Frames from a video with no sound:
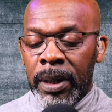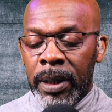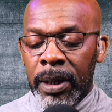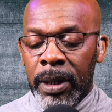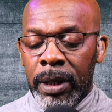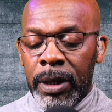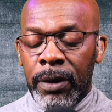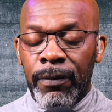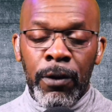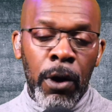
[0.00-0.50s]

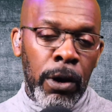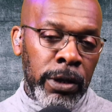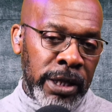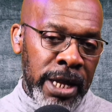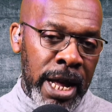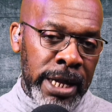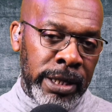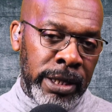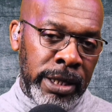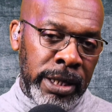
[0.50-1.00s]
And of course,
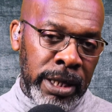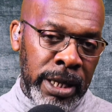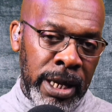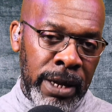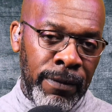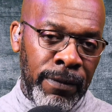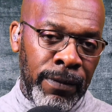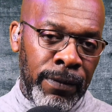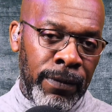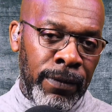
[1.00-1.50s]
that's
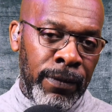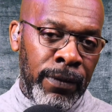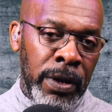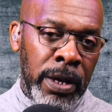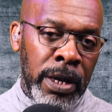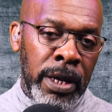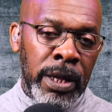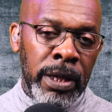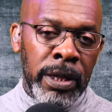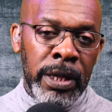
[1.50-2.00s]
if
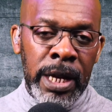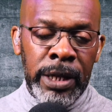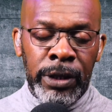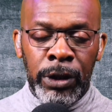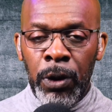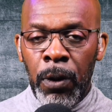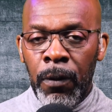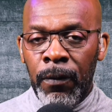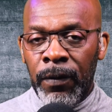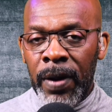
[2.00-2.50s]
there's
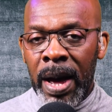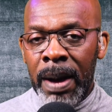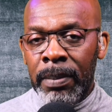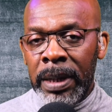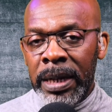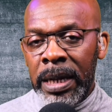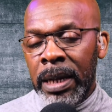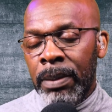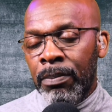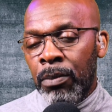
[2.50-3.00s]
no
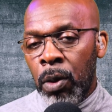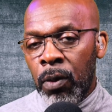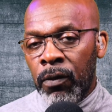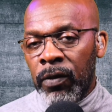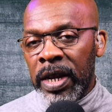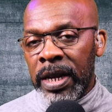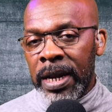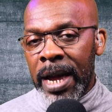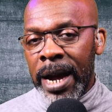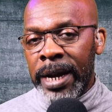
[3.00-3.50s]
family
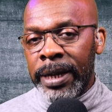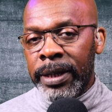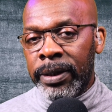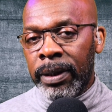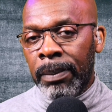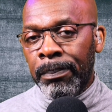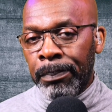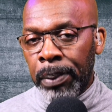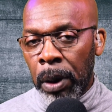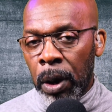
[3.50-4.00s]
movie night
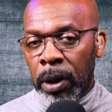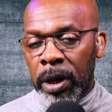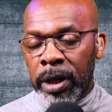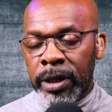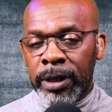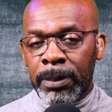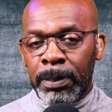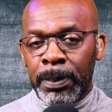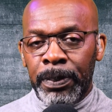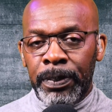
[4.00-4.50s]

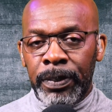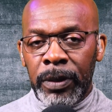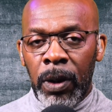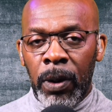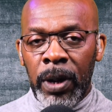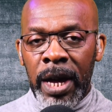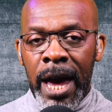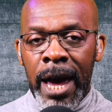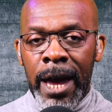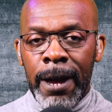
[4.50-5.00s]
booked,
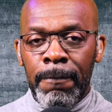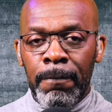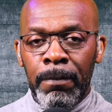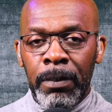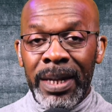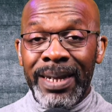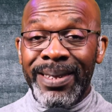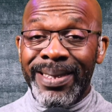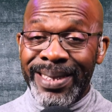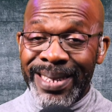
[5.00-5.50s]
okay?
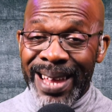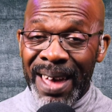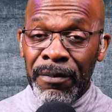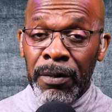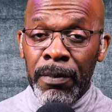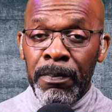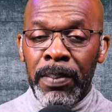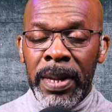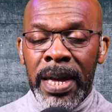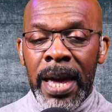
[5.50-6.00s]

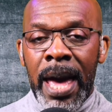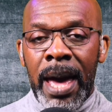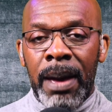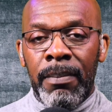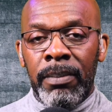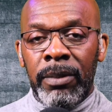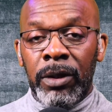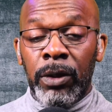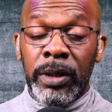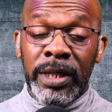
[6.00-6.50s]
7 p.m.
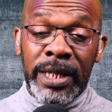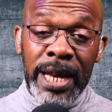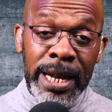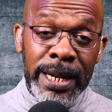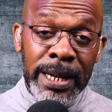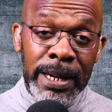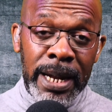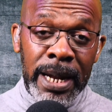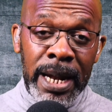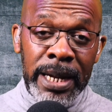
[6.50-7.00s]
So
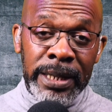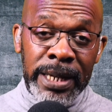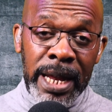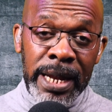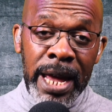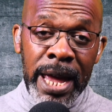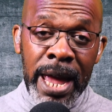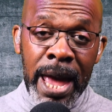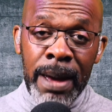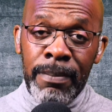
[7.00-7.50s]
10
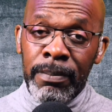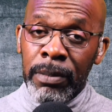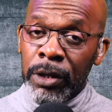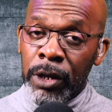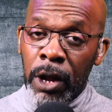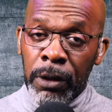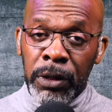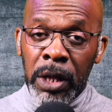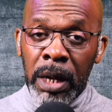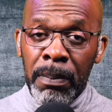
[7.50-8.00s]
a.m.,
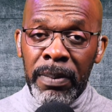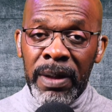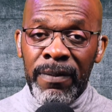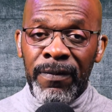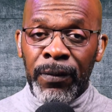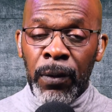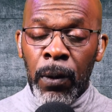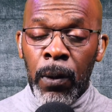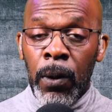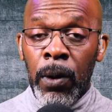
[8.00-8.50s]
nothing
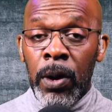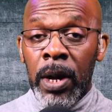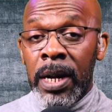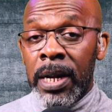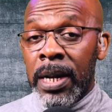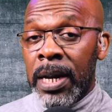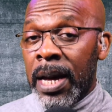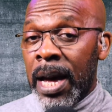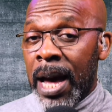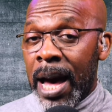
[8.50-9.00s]
before,
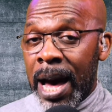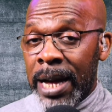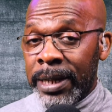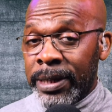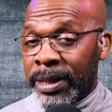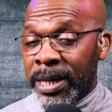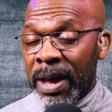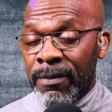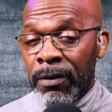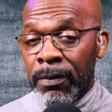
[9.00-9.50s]
and
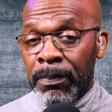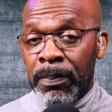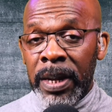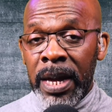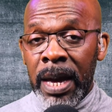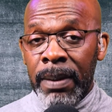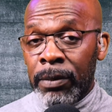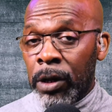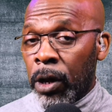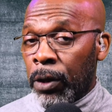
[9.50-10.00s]
7
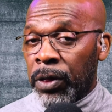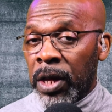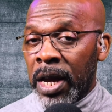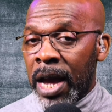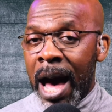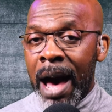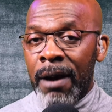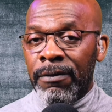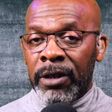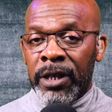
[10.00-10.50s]
p.m., nothing
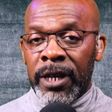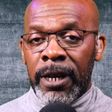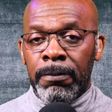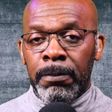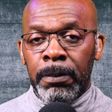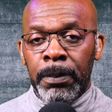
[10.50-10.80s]
after,